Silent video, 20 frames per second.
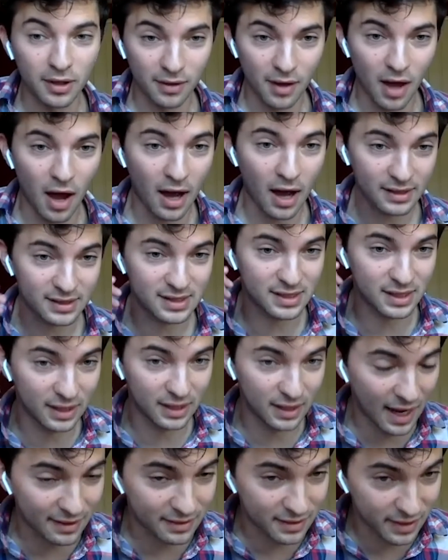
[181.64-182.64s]
in the hot
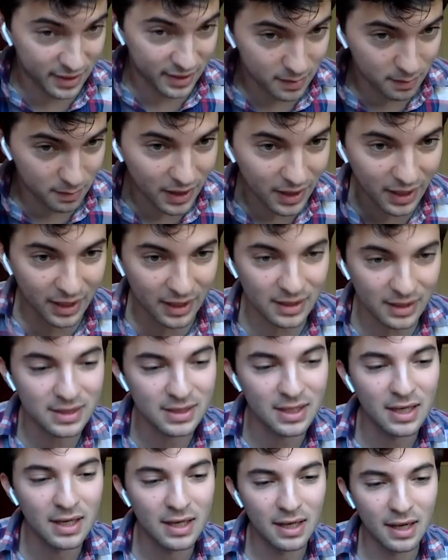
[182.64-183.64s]
seat at these
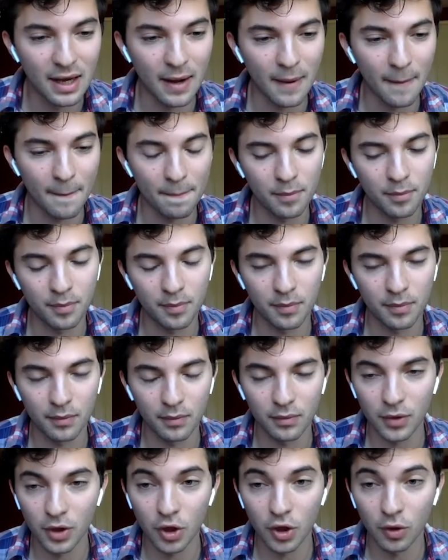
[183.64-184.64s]
meetings, and
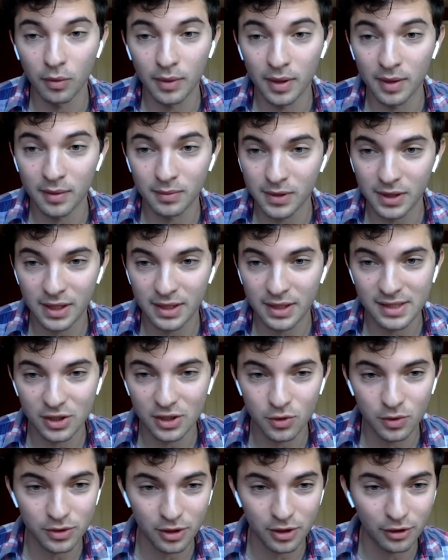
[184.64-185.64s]

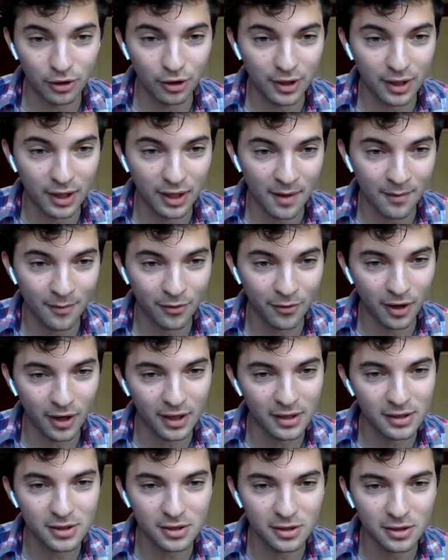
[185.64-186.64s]
constituents are looking to them for
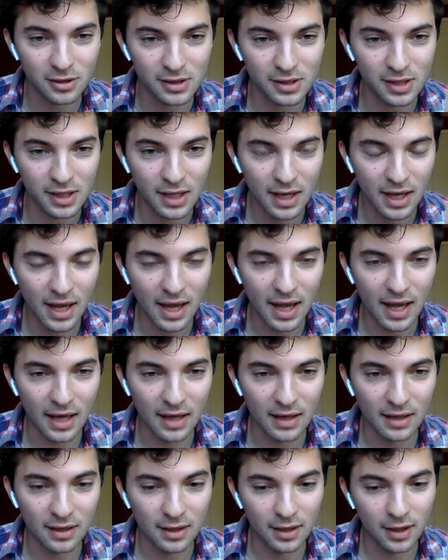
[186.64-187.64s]
answers.
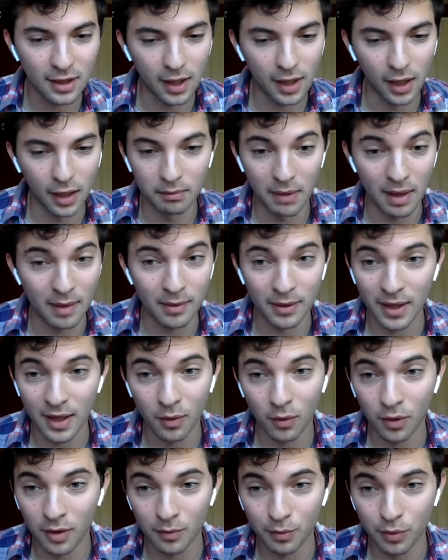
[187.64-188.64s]
And maybe they
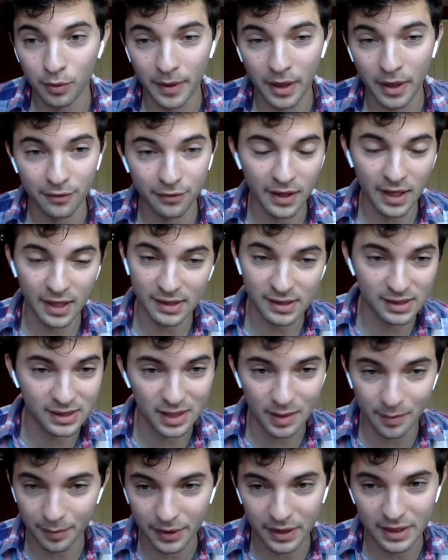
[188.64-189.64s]
weren't prepared for that in
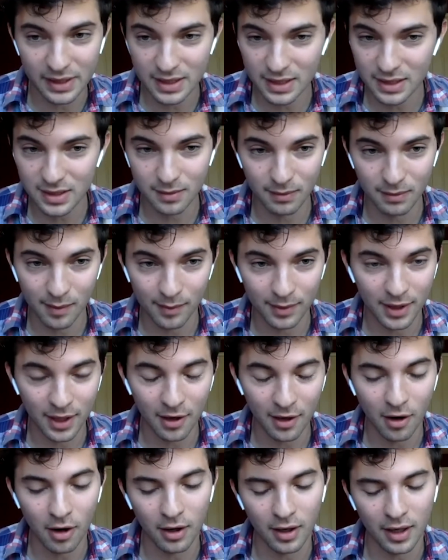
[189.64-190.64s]
some places, and maybe they
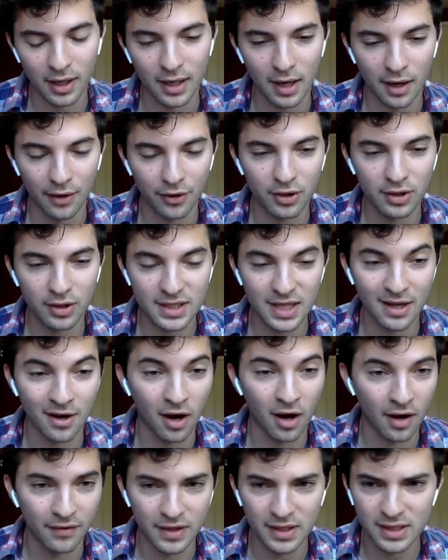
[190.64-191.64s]
are in others. And
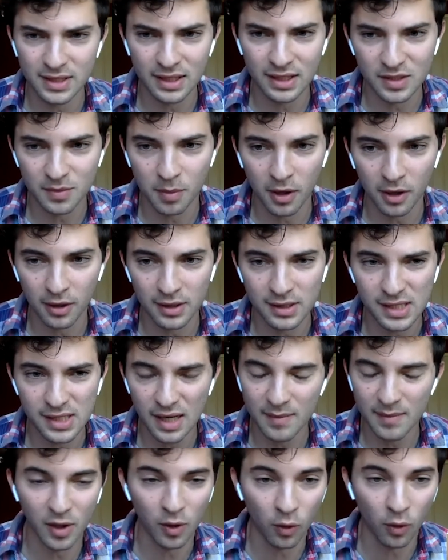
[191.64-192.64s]
obviously it's partisan. I
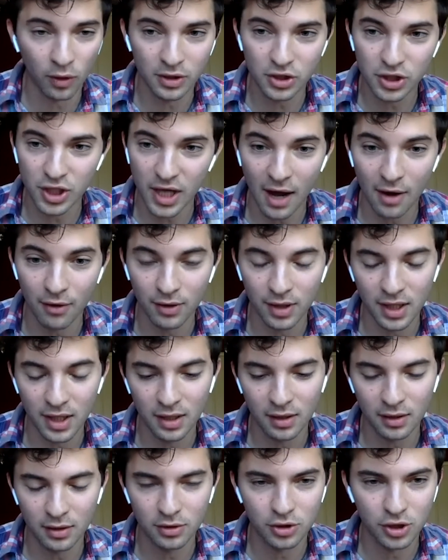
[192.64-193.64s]
mean, Orange
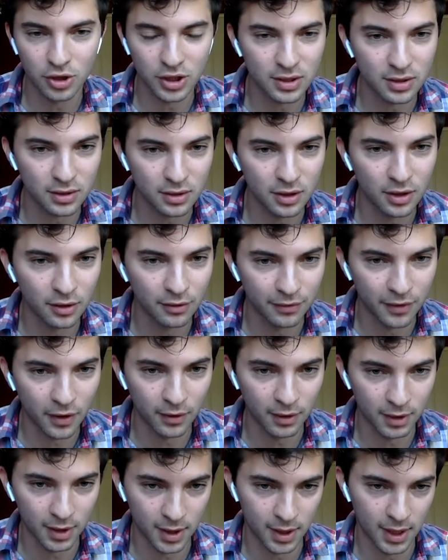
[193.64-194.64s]
County just,
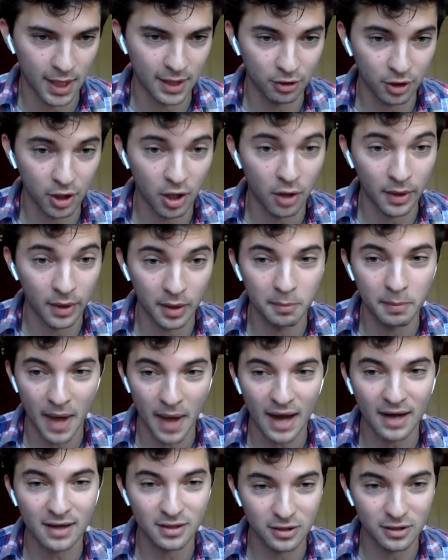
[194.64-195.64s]
voted that they're going
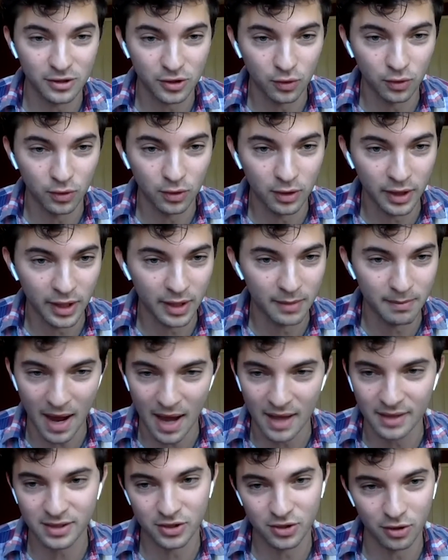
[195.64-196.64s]
back to school and
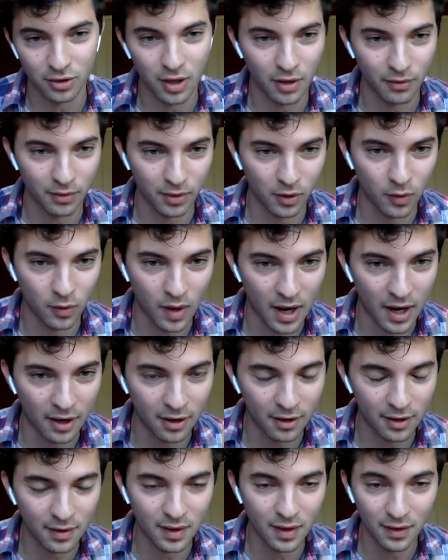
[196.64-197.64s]
masks are not
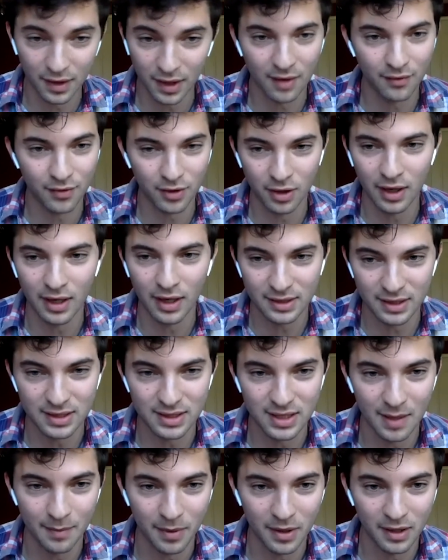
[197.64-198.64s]
required. And the governor had to
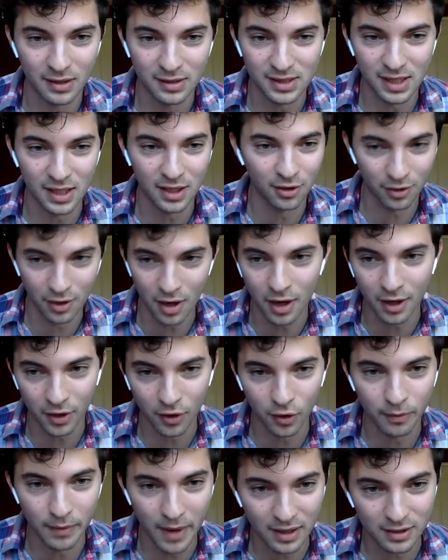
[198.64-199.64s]
step in and say, you're not
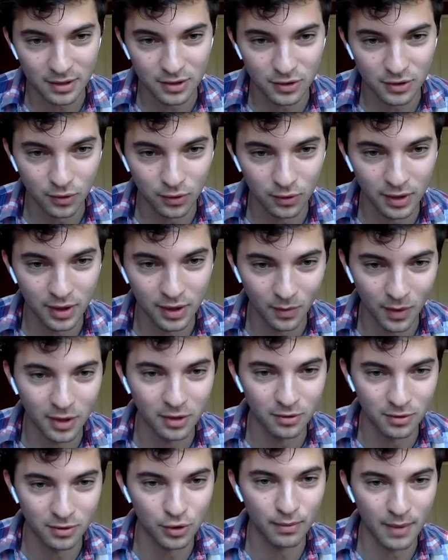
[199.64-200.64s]
going back to school. And when
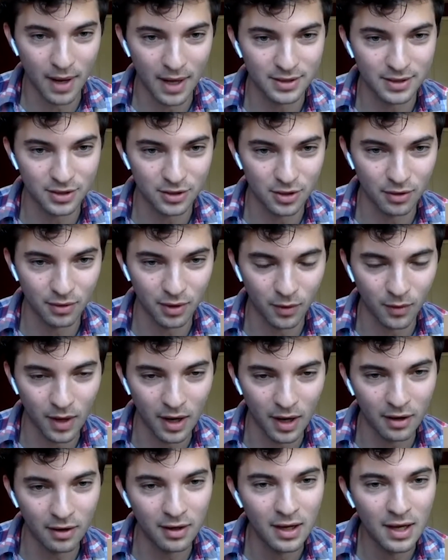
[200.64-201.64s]
you do, masks are
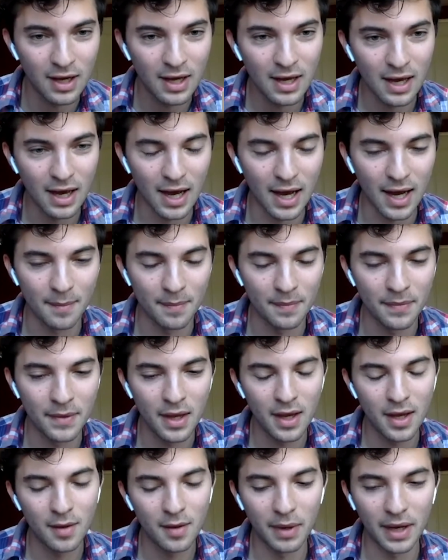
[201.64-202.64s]
required.
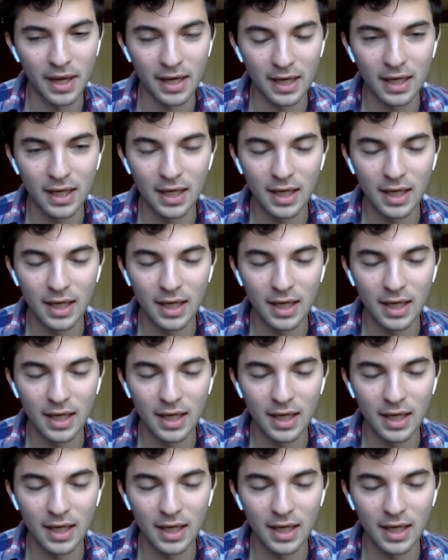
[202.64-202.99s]
But